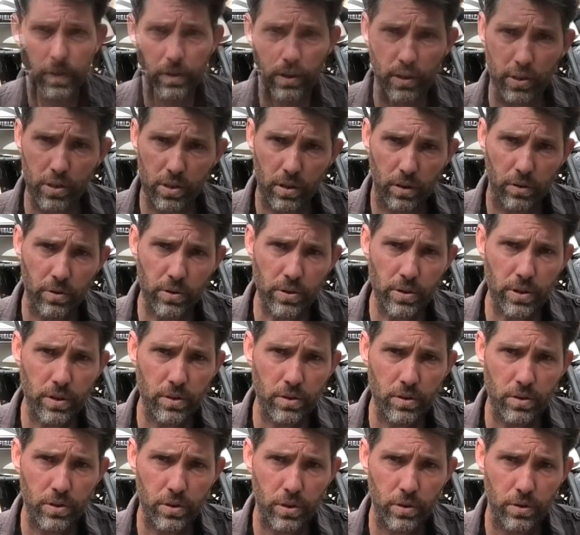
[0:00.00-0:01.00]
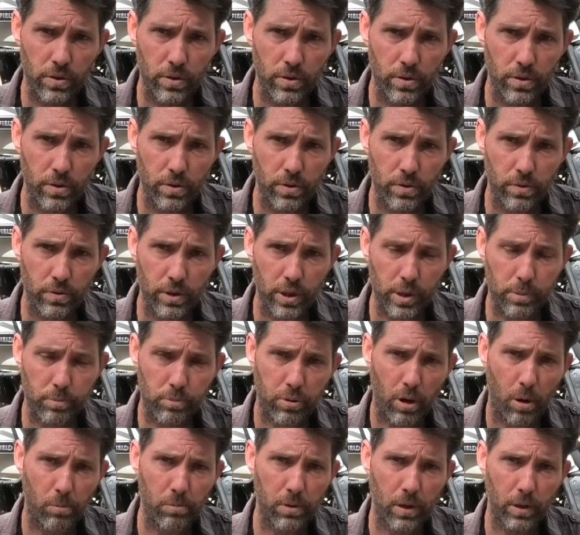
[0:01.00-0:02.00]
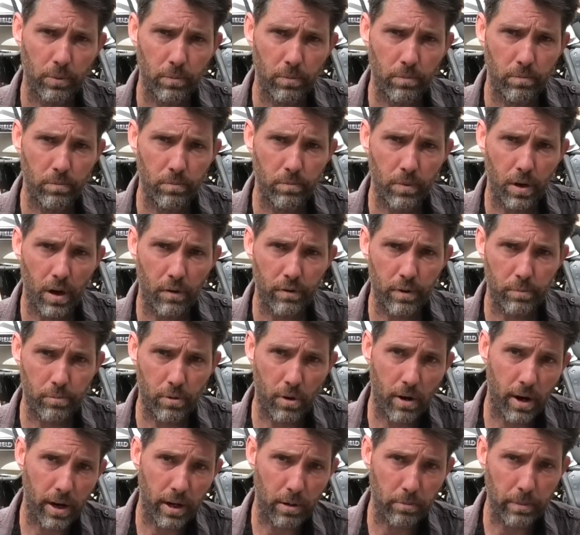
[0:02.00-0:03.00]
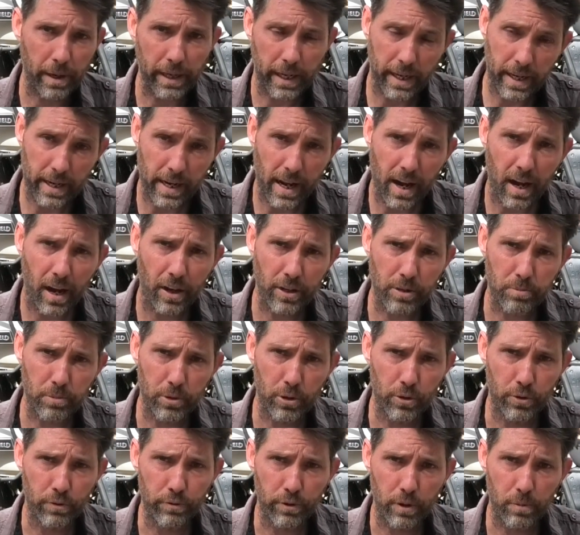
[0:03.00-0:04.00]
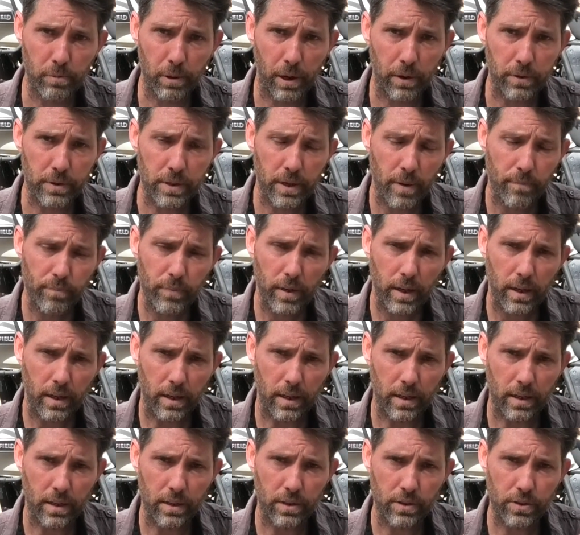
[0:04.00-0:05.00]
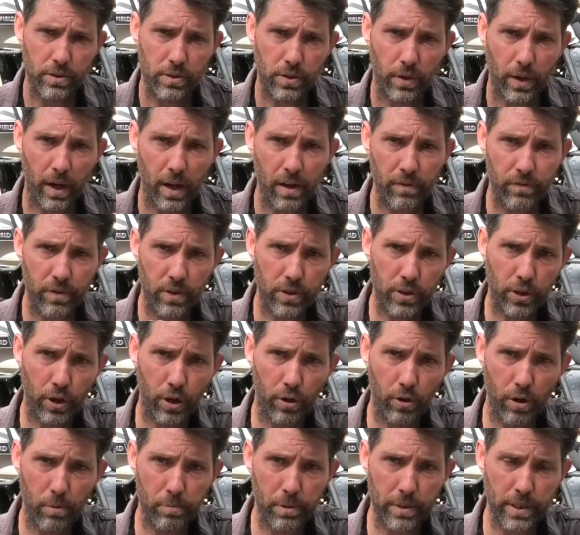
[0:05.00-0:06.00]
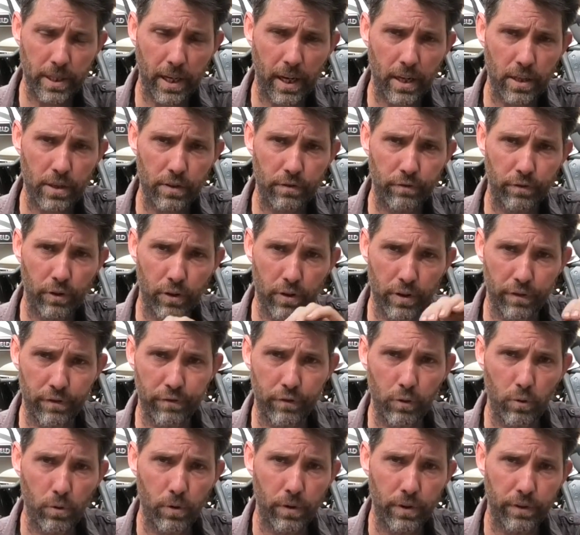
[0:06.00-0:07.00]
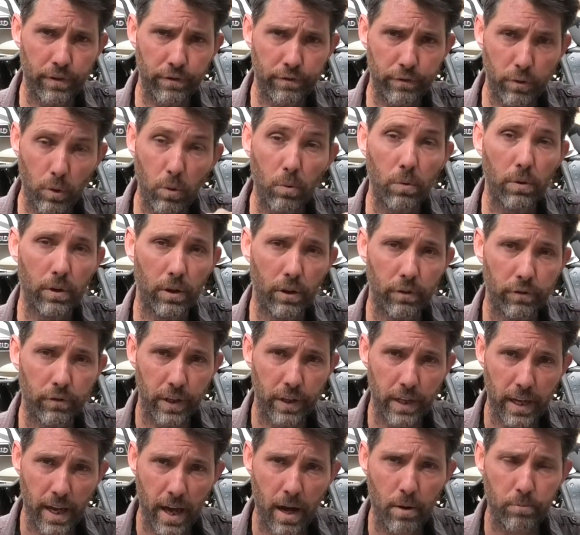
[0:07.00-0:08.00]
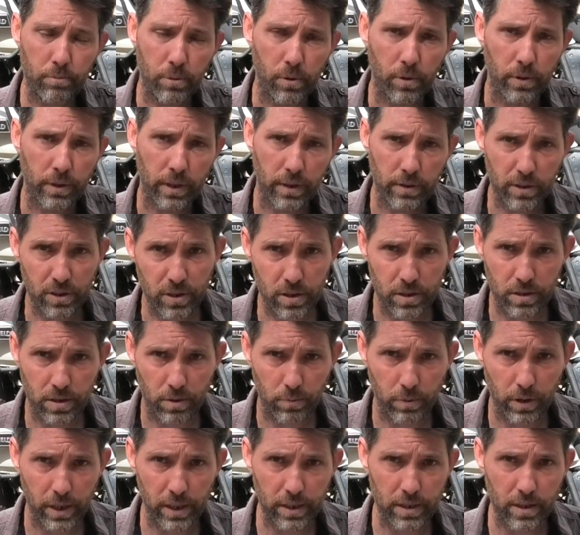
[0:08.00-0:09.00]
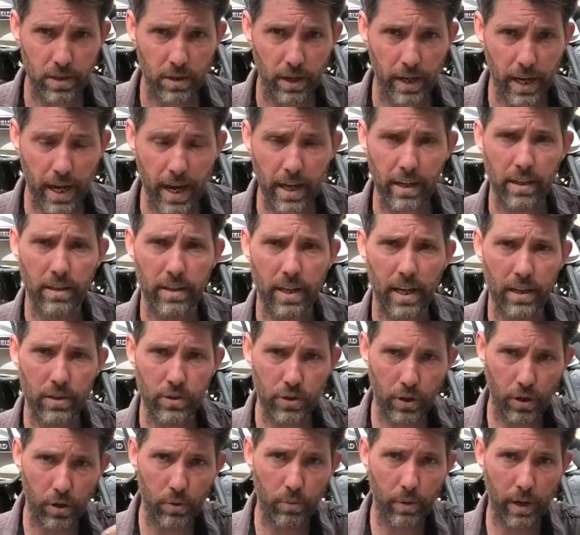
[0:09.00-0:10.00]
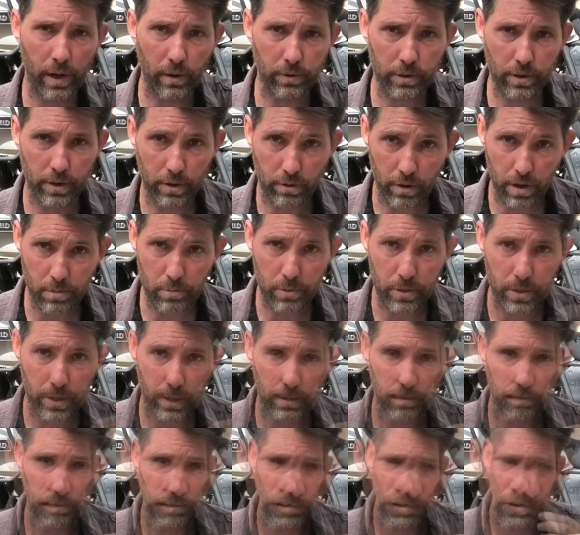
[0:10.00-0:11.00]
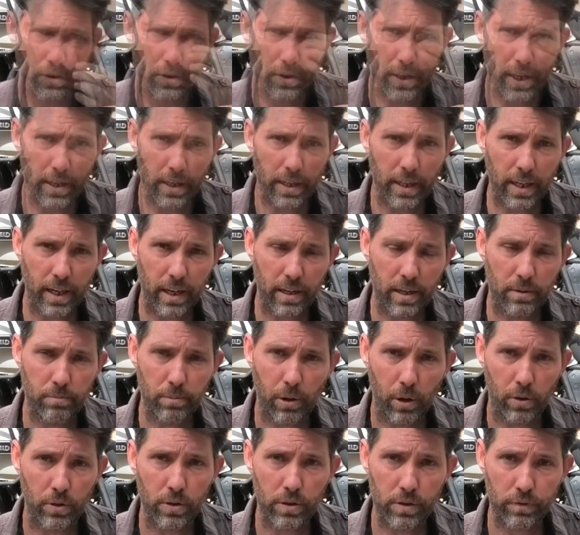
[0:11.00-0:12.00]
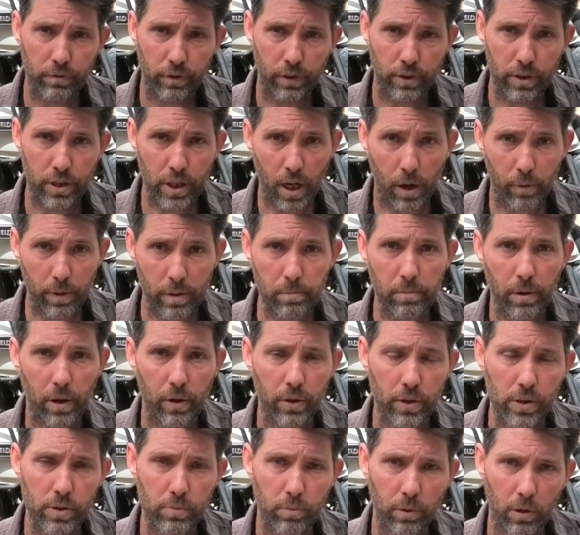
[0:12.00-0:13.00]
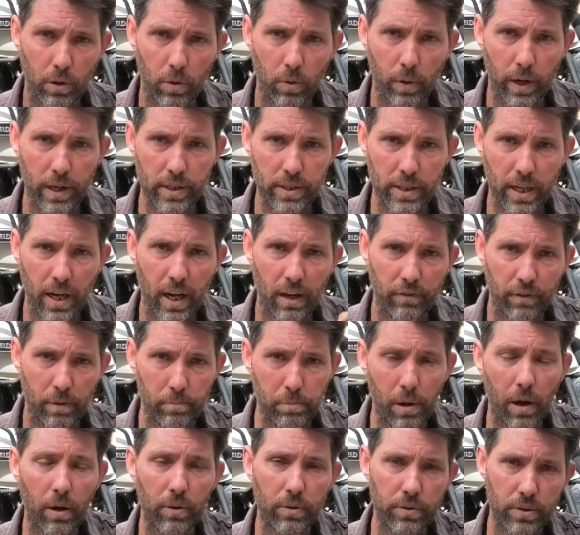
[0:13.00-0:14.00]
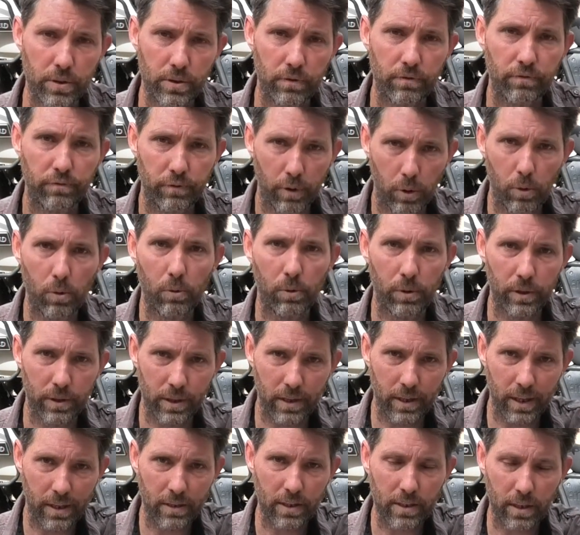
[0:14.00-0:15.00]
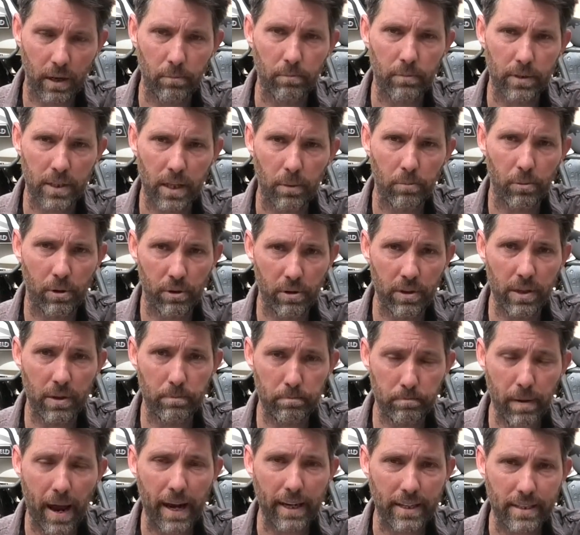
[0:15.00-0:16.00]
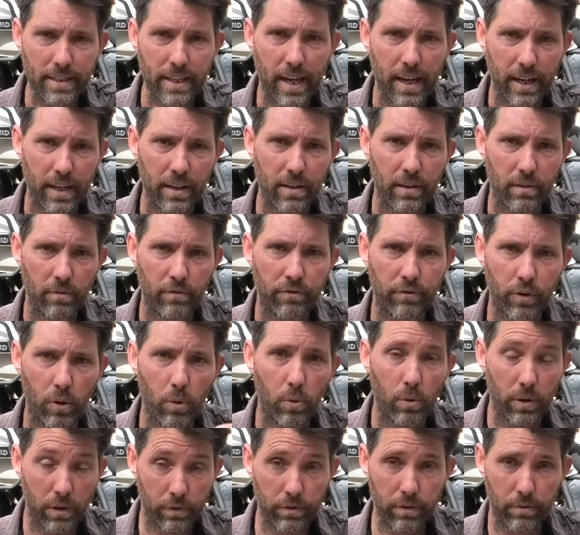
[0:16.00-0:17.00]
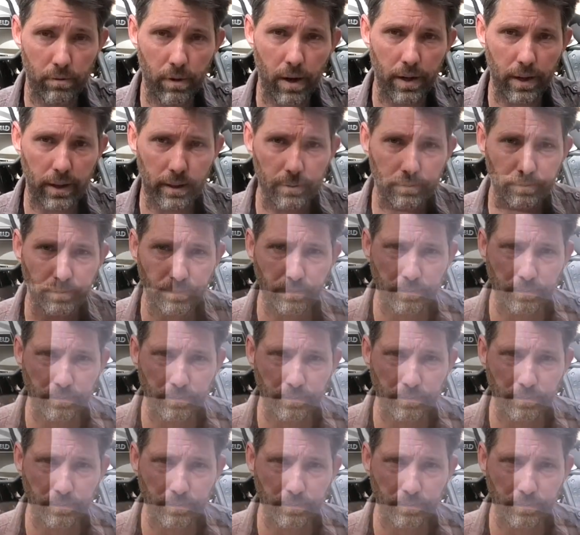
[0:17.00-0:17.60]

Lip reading: The solution to this problem of a bridle making it hard to manoeuvre a boat is to have the tow rope attached further forward the outboard, and this is the reason I added that tow rail to the green machine. Dedicated boats for towing boats will always have a post forward in somewhere in the back deck forward of the rudder.